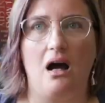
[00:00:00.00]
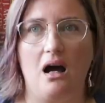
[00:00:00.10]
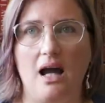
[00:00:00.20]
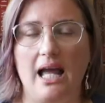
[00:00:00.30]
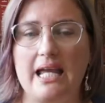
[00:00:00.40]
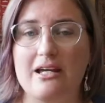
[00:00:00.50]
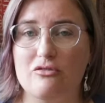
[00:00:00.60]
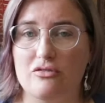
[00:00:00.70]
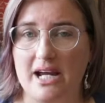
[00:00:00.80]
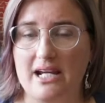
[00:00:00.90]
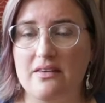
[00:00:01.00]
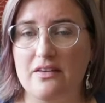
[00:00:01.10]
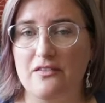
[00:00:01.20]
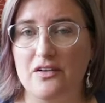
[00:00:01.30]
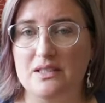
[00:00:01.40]
I read
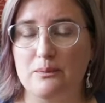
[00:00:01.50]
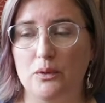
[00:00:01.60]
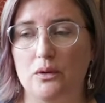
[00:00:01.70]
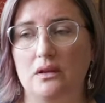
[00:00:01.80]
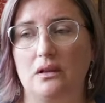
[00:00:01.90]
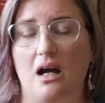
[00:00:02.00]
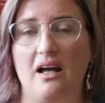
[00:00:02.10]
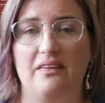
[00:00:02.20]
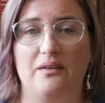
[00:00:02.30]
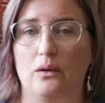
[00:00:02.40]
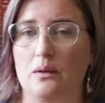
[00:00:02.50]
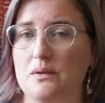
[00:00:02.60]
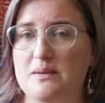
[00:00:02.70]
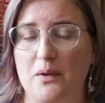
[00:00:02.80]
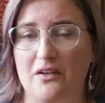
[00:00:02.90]
the first book, I thought it
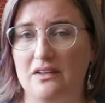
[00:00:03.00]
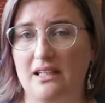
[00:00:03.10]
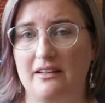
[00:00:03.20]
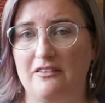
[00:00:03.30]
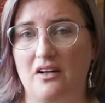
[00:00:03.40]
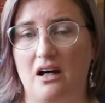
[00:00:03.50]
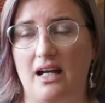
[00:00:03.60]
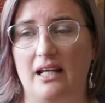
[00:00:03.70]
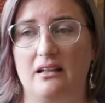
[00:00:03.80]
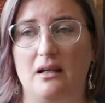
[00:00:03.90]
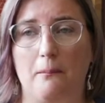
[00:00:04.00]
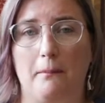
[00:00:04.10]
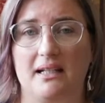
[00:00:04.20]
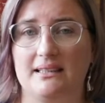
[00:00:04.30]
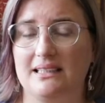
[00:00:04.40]
was perfectly fine,
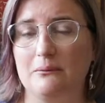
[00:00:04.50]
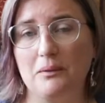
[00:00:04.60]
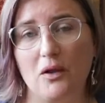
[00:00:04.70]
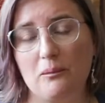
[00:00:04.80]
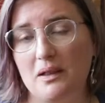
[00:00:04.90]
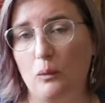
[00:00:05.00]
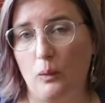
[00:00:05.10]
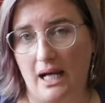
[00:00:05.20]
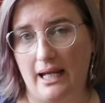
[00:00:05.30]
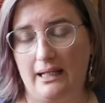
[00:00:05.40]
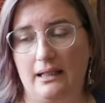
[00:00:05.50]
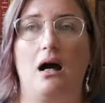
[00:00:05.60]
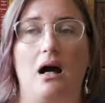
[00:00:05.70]
but it didn't blow me away.